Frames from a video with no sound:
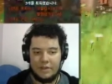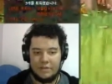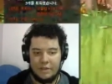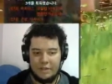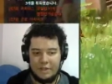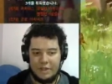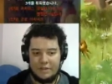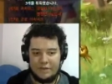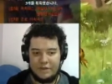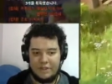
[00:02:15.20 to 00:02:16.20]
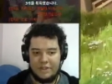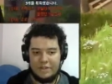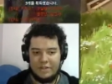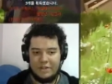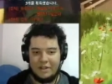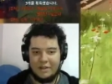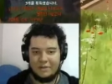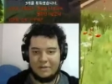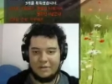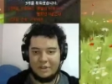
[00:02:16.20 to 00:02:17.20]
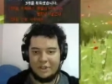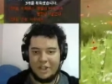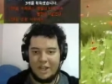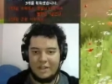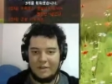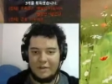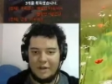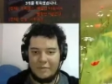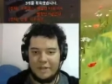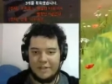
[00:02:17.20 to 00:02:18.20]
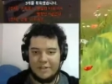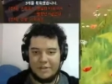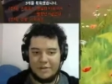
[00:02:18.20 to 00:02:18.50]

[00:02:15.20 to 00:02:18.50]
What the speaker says: one, it has a very shy little animation to